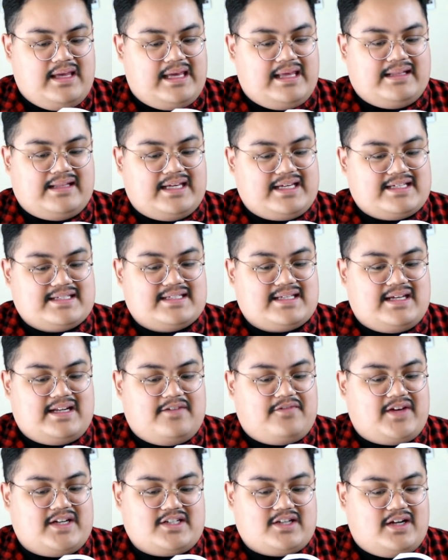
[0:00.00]
And like I said,
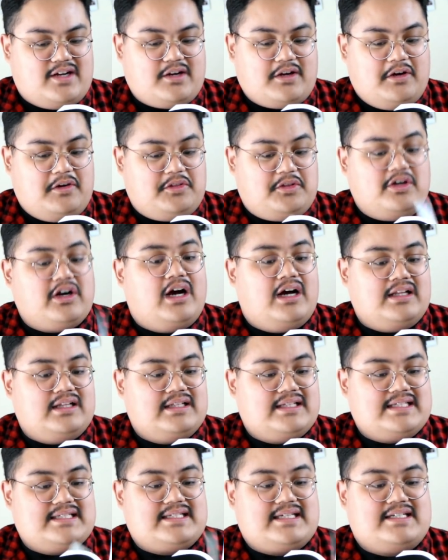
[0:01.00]
if I try to go through all
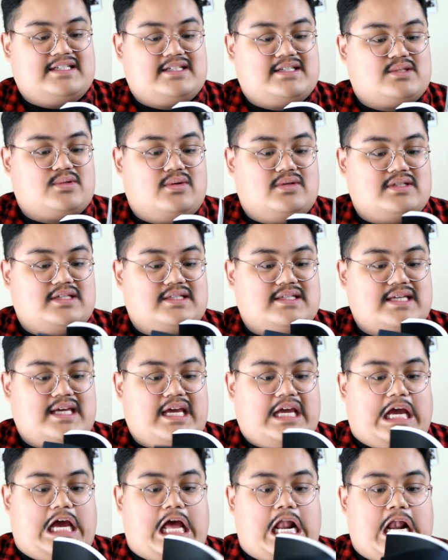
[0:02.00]
of this, it's just going to
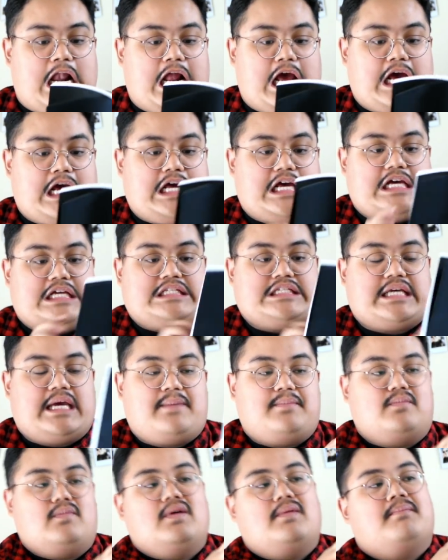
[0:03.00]
take a lot of time.